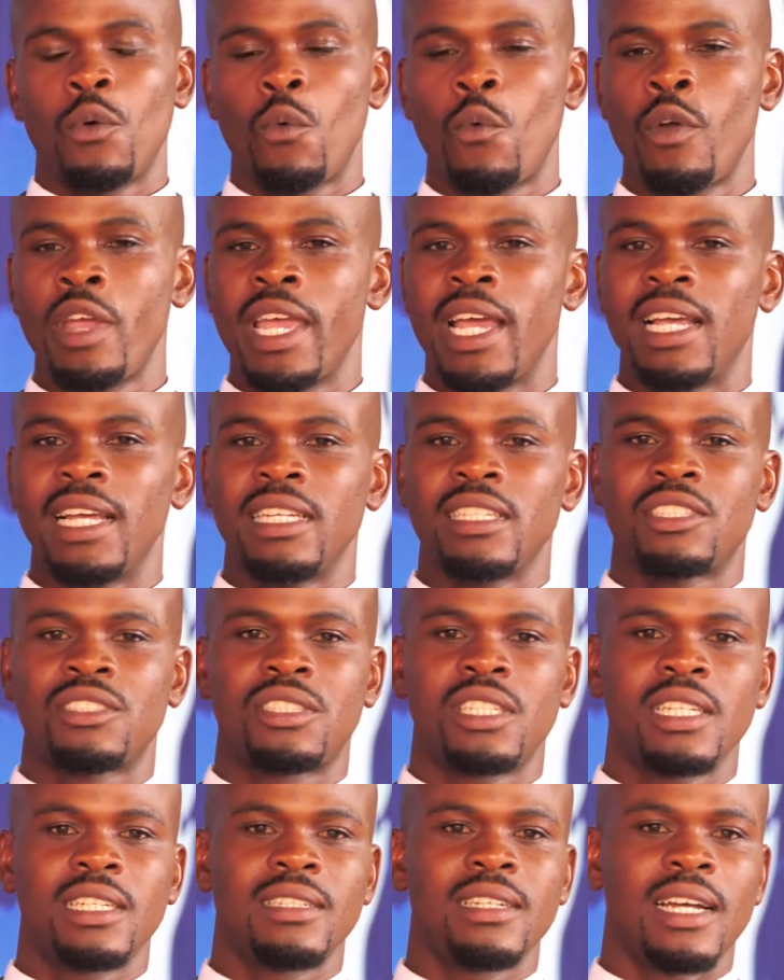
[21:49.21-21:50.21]
We are
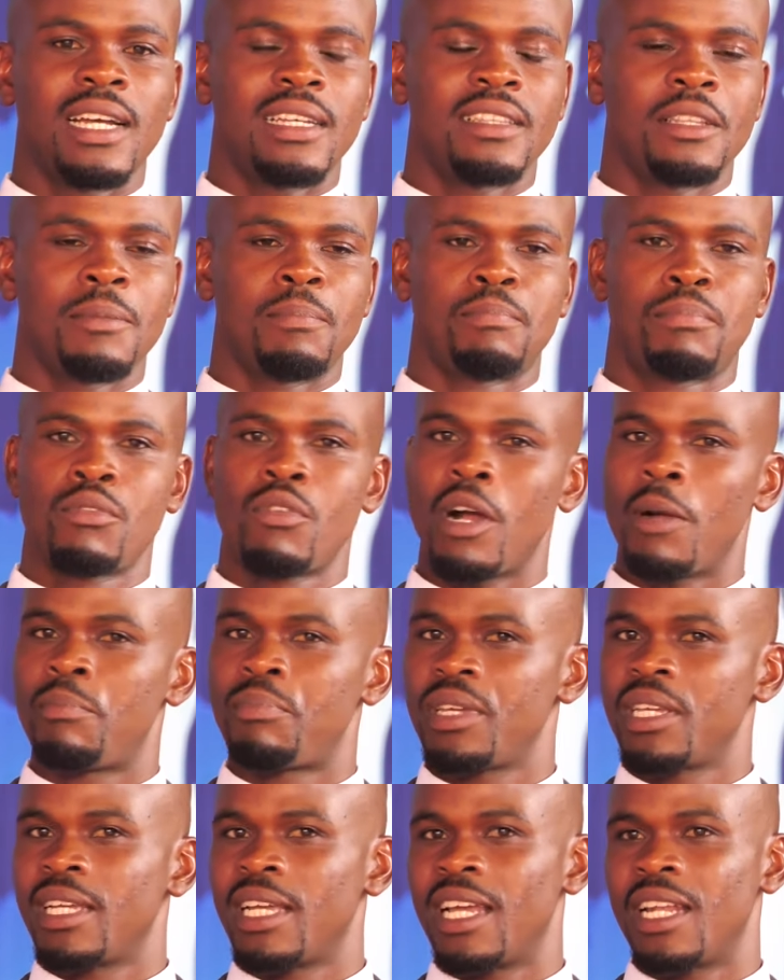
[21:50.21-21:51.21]
seeing the poor
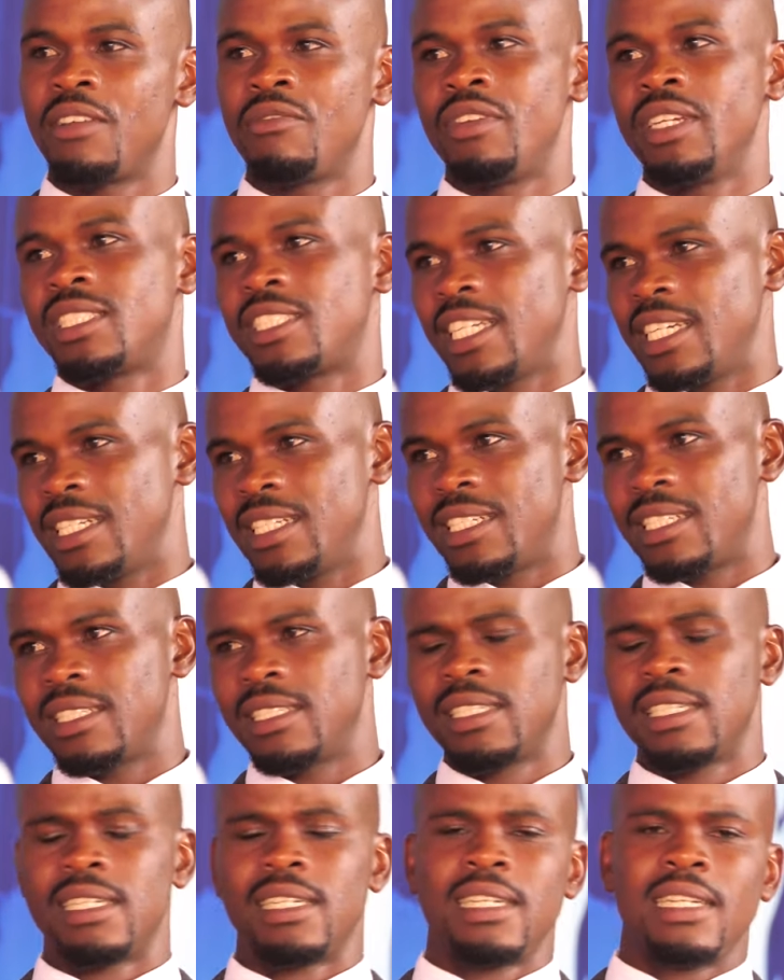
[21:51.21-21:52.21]
being elevated.
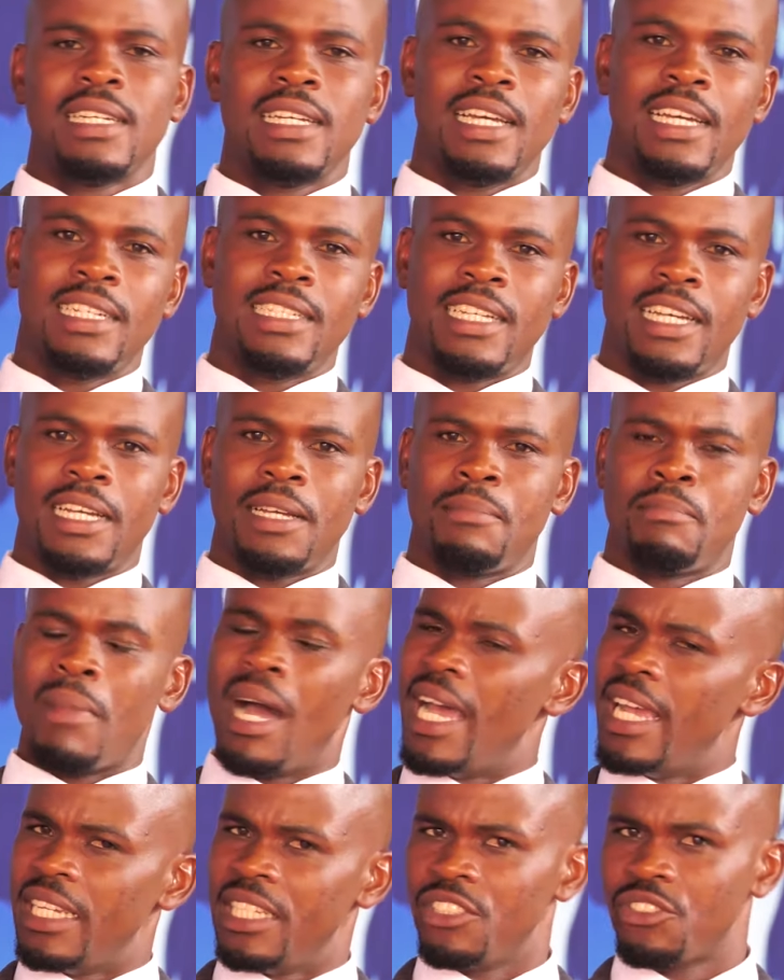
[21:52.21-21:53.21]
And
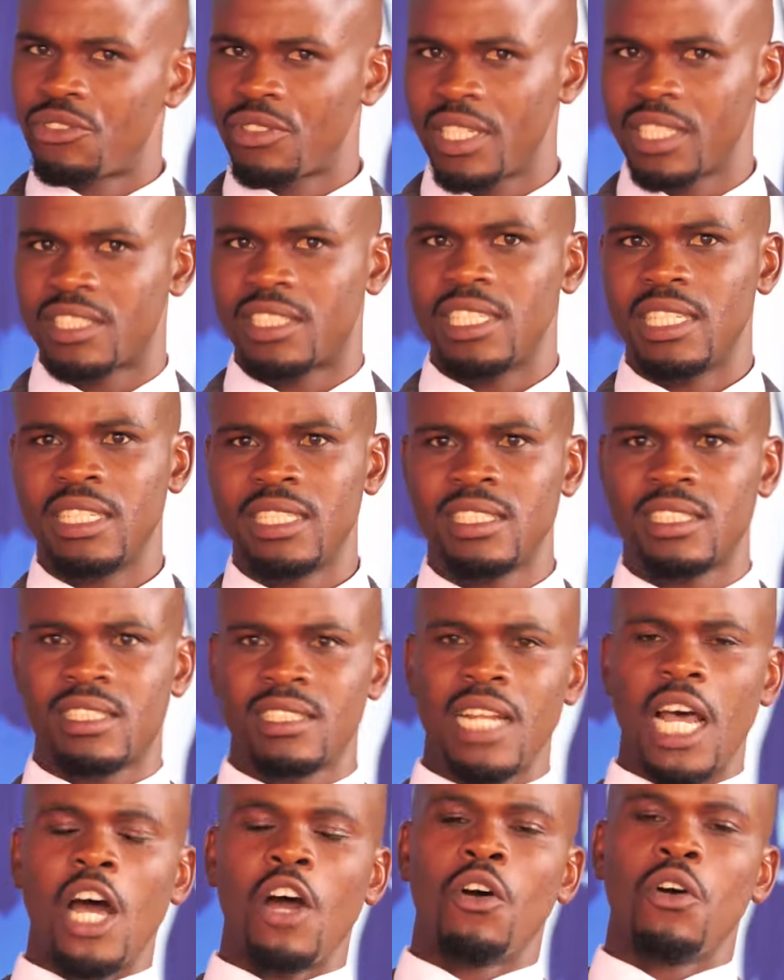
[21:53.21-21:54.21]
my interest is
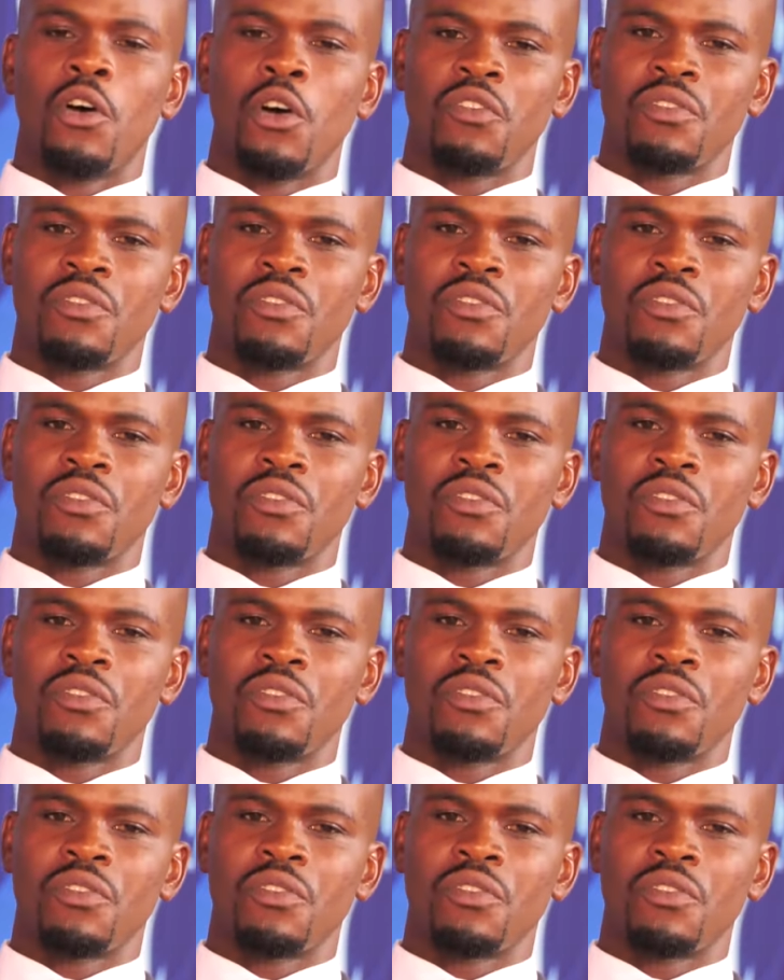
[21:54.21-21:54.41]
now